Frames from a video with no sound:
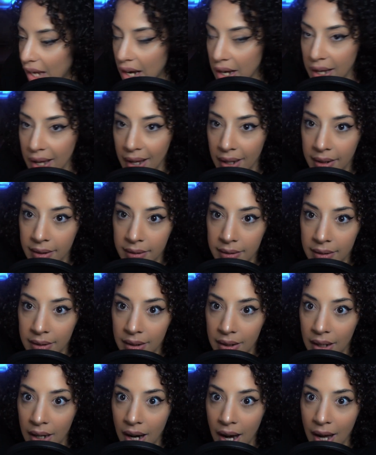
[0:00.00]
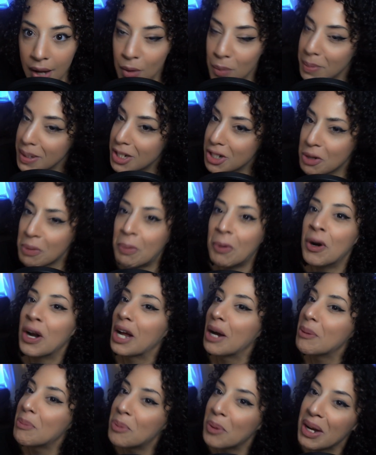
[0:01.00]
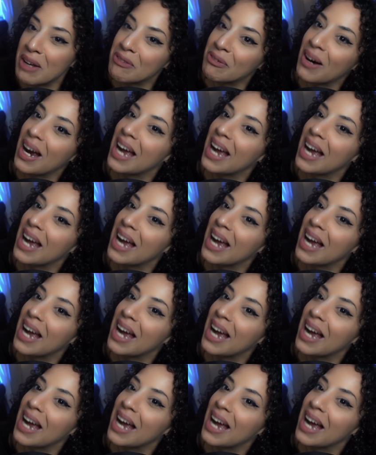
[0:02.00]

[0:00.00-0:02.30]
Again, I don't mean to bring up Wayfair.